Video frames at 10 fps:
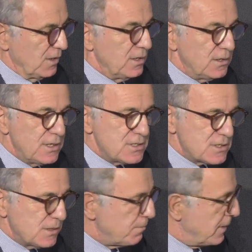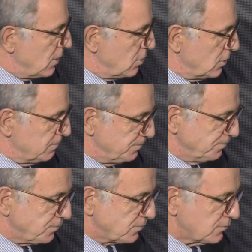Intesa Sanpaolo
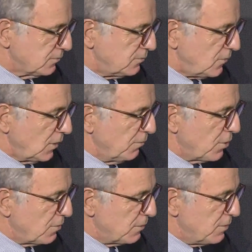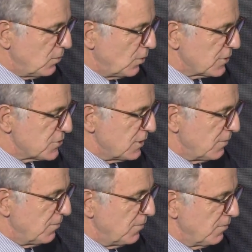probably was
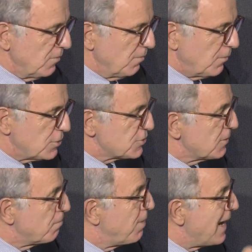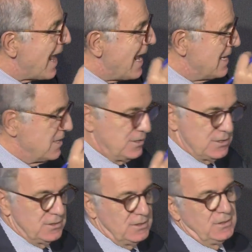the most
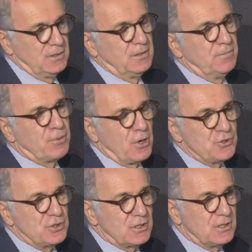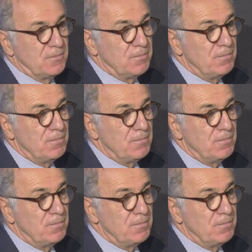planned project,